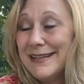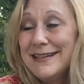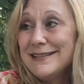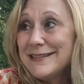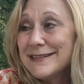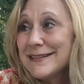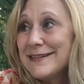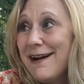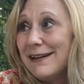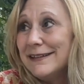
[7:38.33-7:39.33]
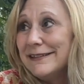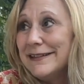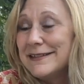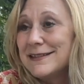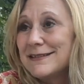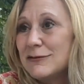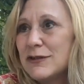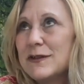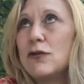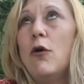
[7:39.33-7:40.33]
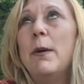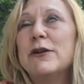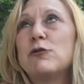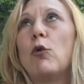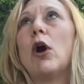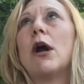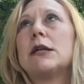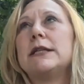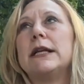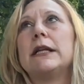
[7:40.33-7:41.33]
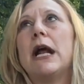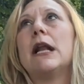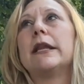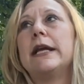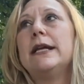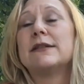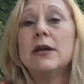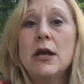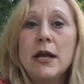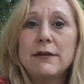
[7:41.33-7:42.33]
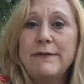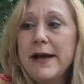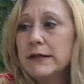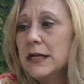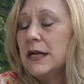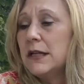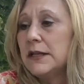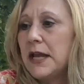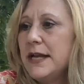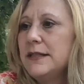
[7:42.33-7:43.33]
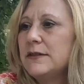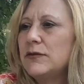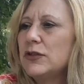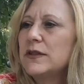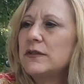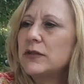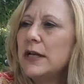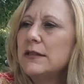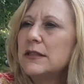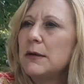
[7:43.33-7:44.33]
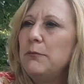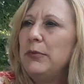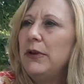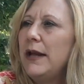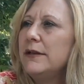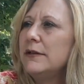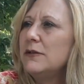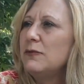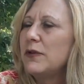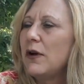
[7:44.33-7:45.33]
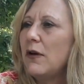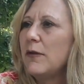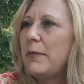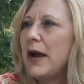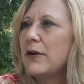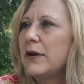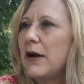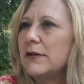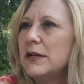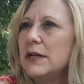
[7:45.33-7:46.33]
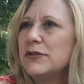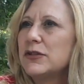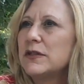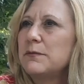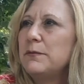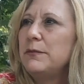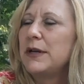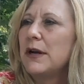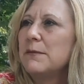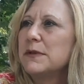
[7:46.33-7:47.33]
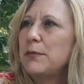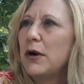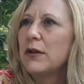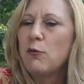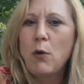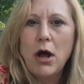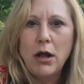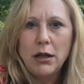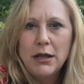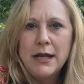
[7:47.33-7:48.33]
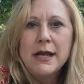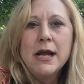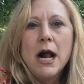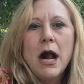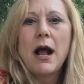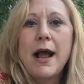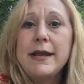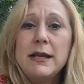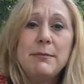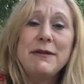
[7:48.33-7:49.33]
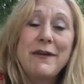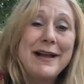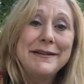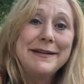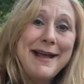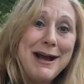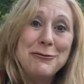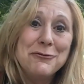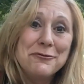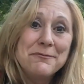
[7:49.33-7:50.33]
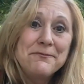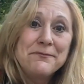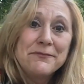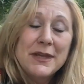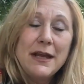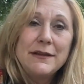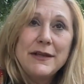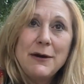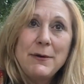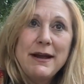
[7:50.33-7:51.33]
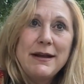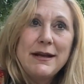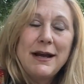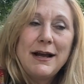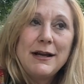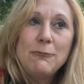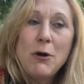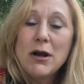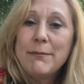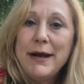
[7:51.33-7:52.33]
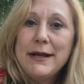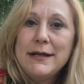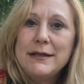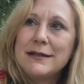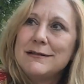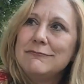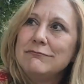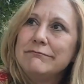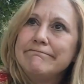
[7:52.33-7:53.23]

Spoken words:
It's just not. It's so much work to get it out of the case. In fact, the case just tends to blend with all the background and it just becomes part of the wall. I keep my violin out, and that way I walk by it and